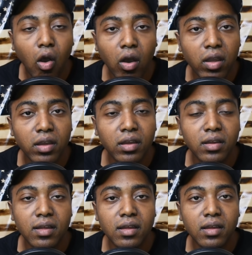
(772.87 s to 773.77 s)
at
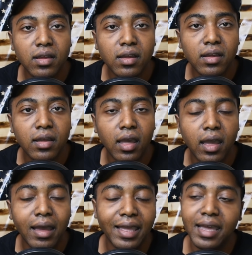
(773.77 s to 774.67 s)
all.
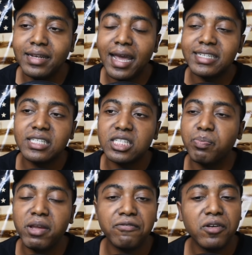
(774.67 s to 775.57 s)
Again,
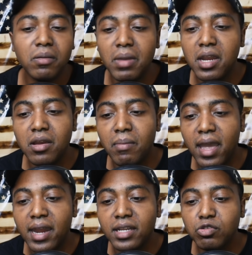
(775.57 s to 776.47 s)
that's the spin from the
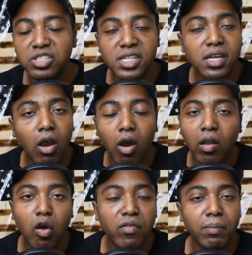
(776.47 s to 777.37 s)
media, man. And you
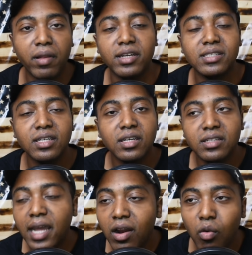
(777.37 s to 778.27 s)
see it all over the
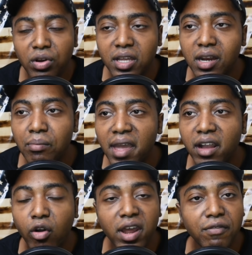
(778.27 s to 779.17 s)
place. They don't want to
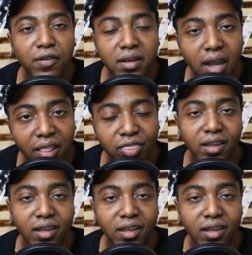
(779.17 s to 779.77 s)
get a man credit for